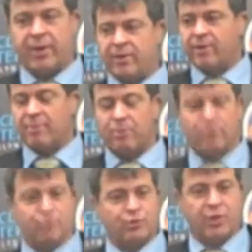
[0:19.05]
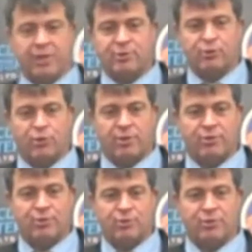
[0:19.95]
had a couple good chances early,
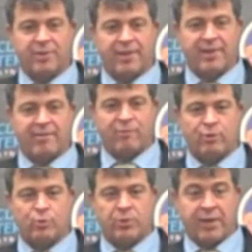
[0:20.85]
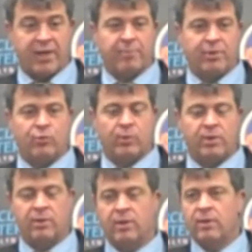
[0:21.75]
just couldn't get that first one to get them into
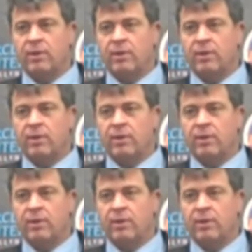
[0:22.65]
it.